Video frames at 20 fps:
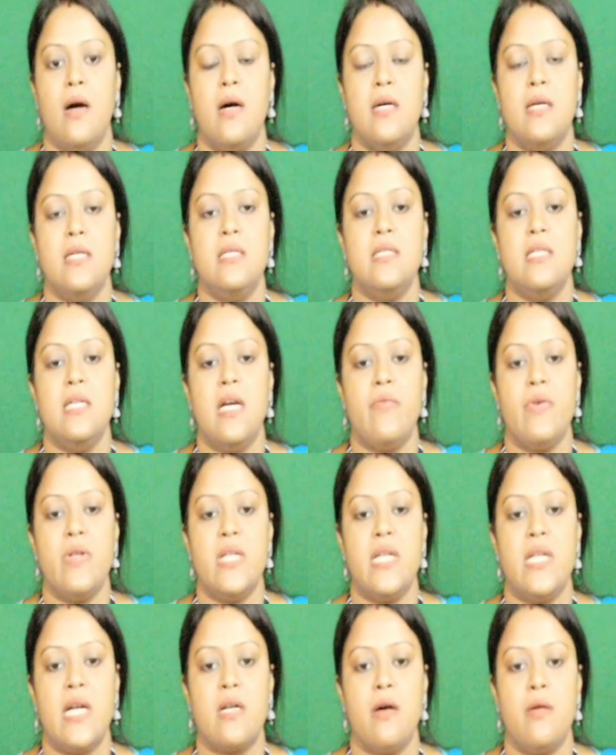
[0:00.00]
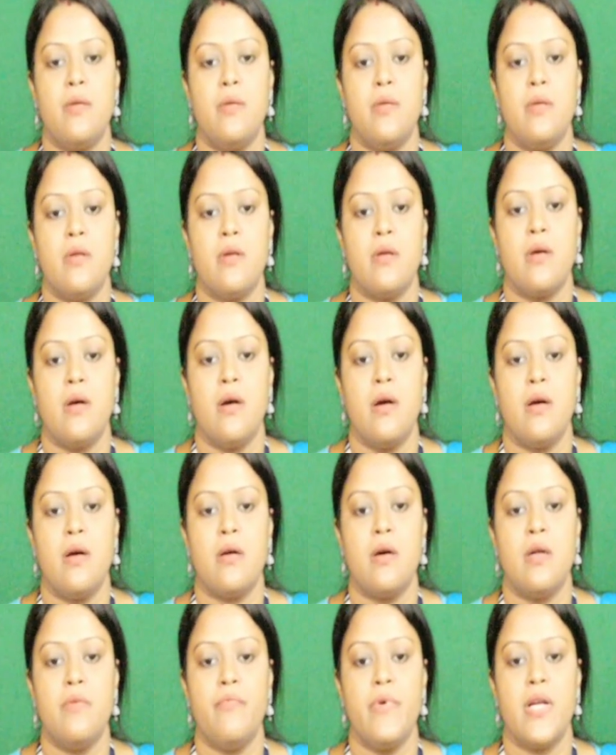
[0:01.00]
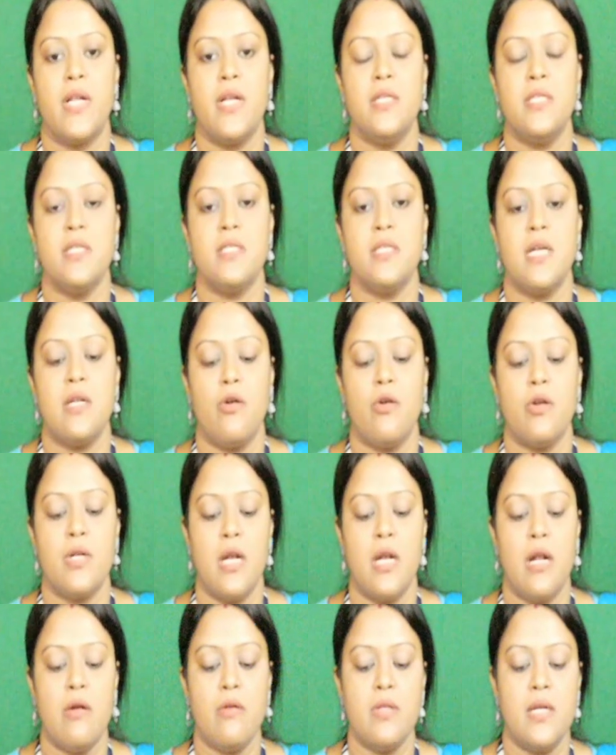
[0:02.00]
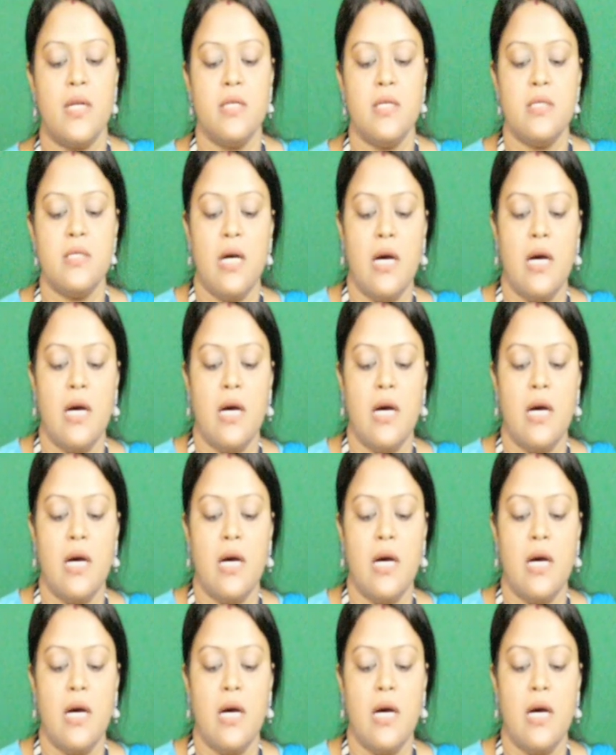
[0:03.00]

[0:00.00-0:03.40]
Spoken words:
In DFA that configurations are not allowed, that is